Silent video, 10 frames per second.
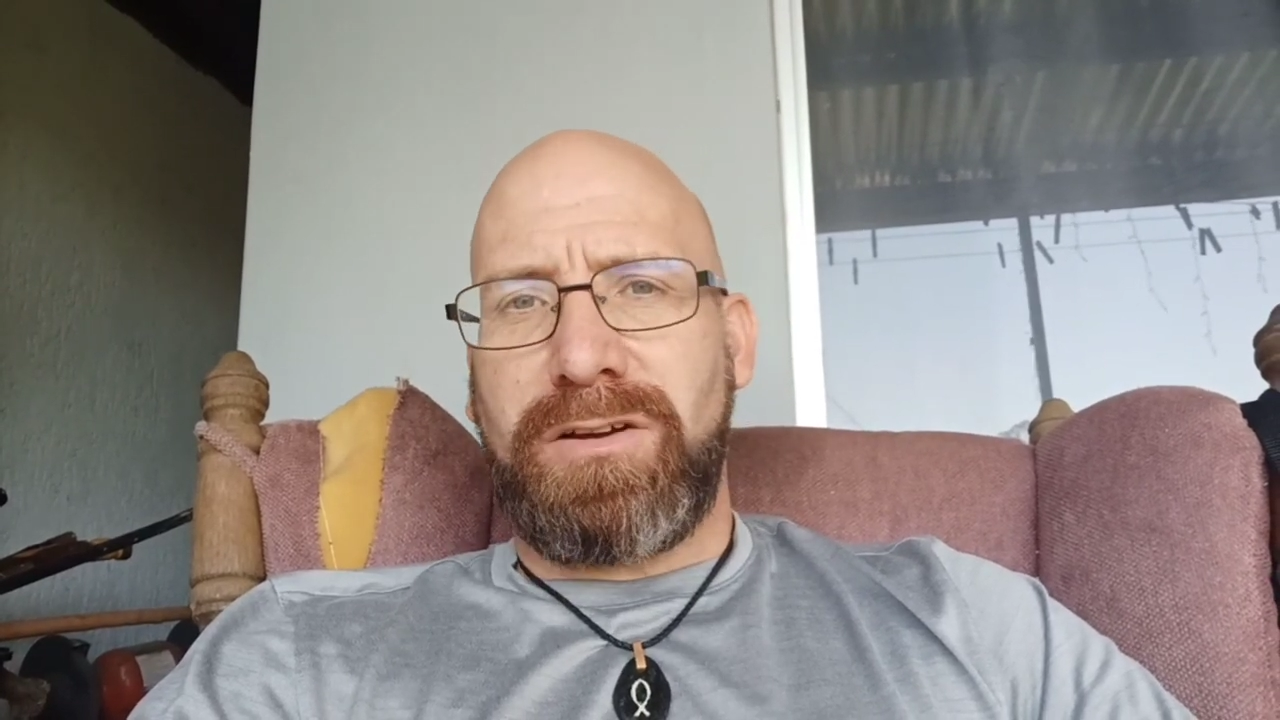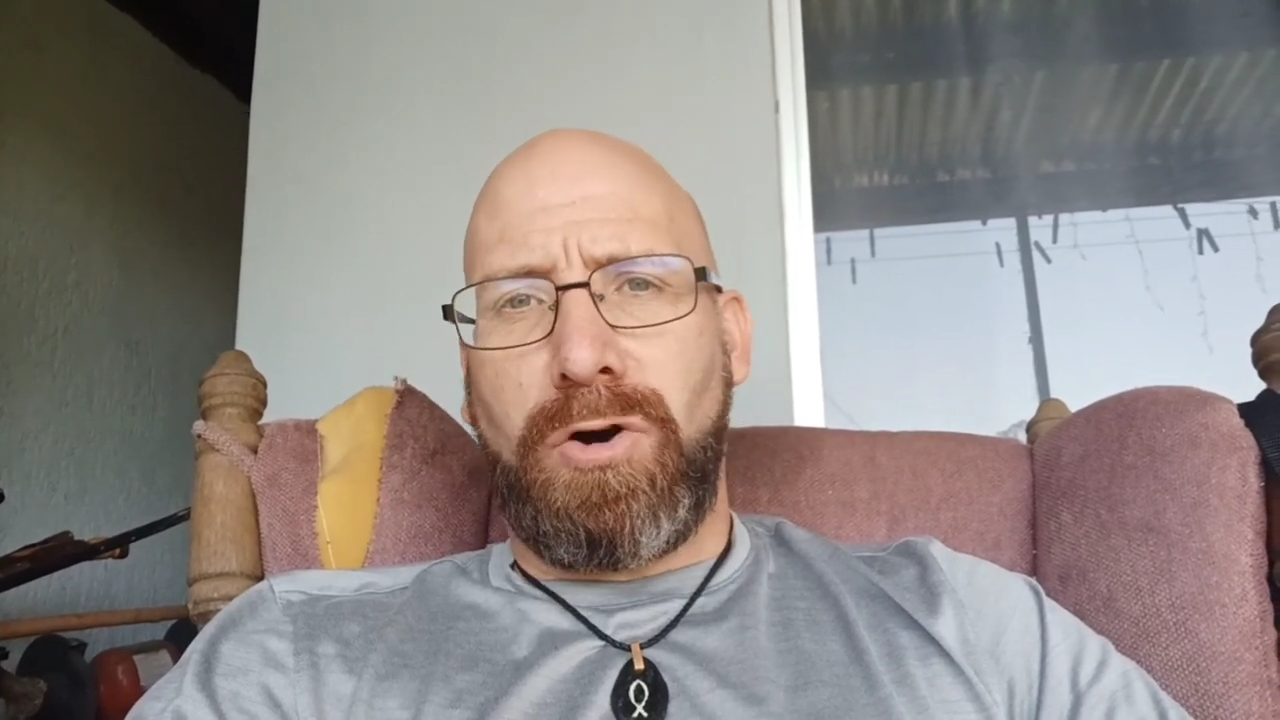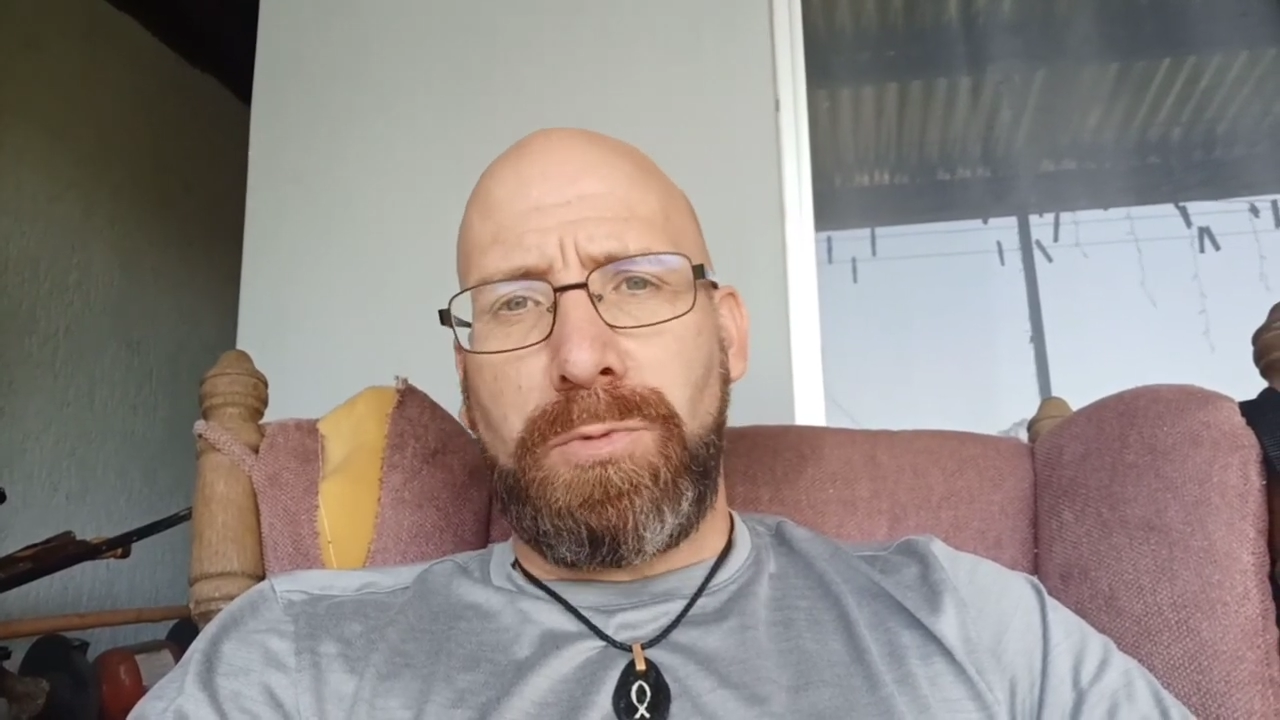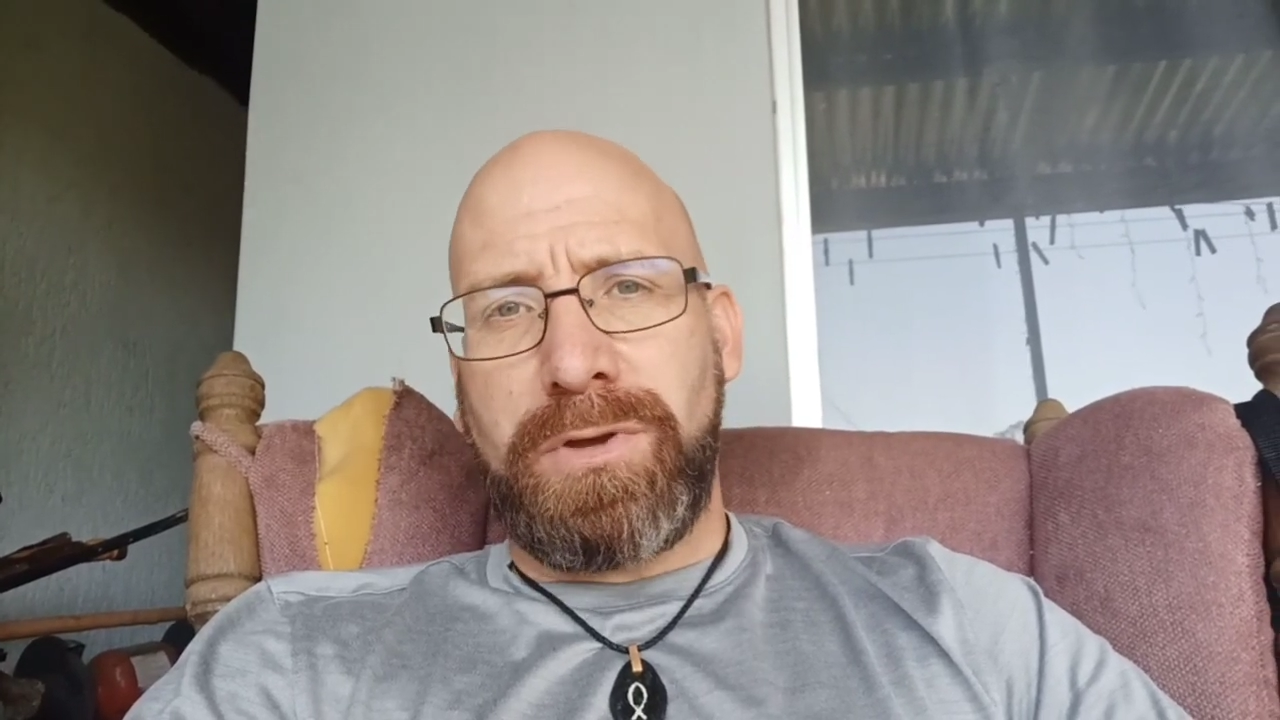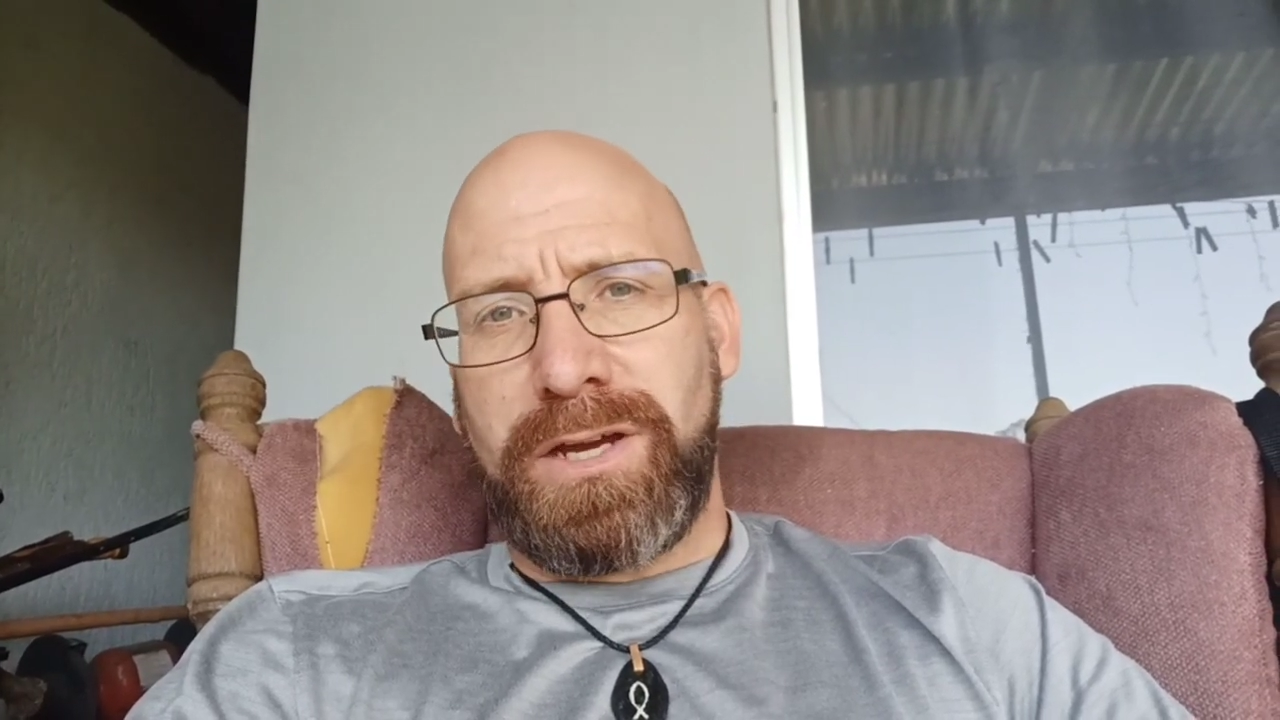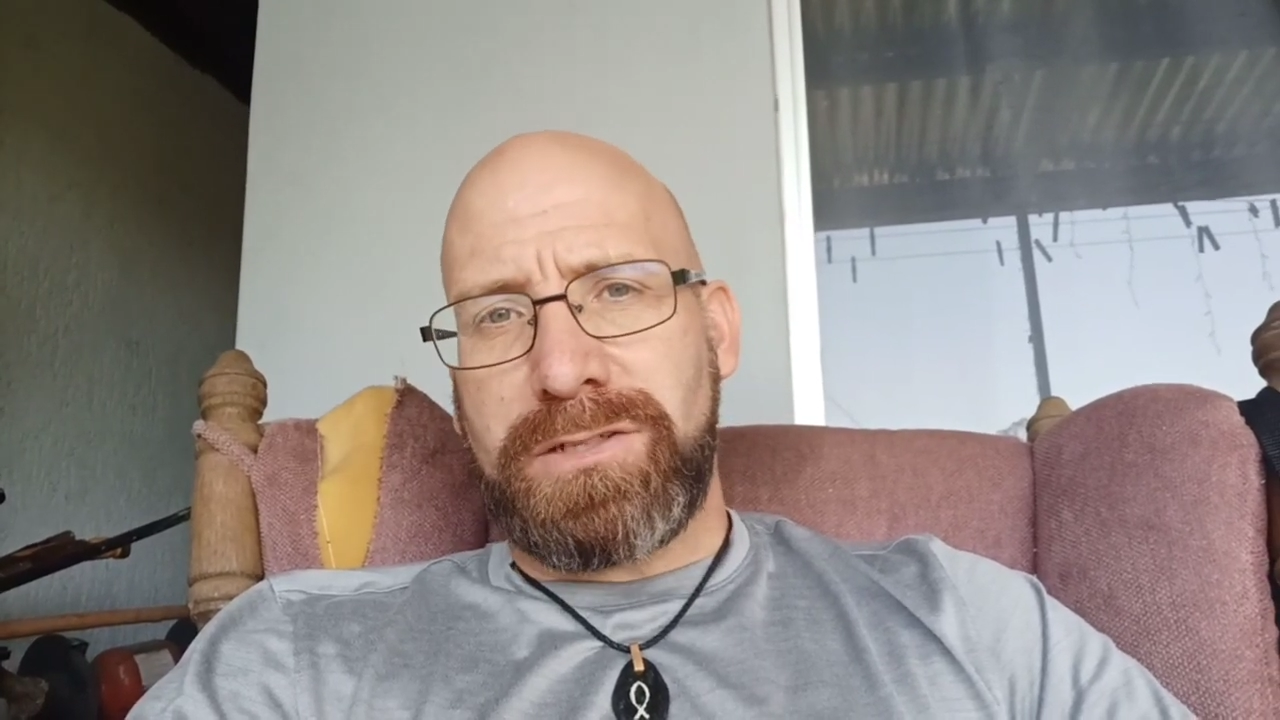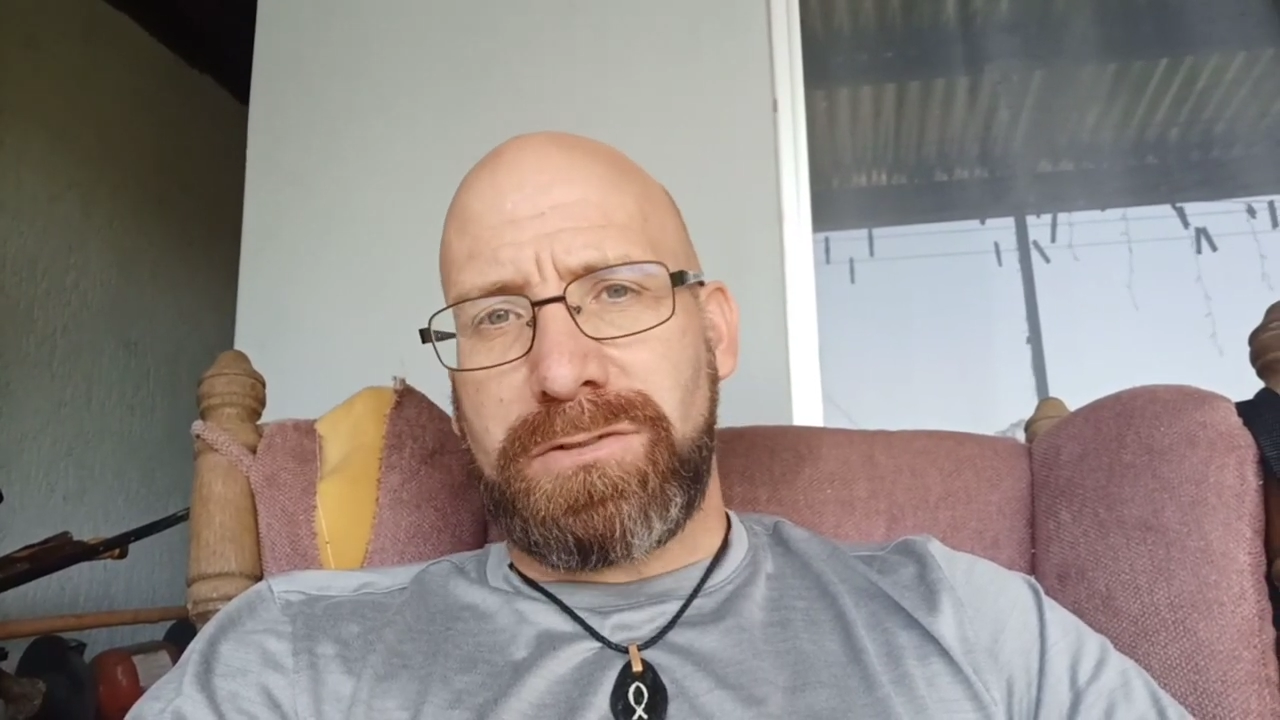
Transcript: Hope you guys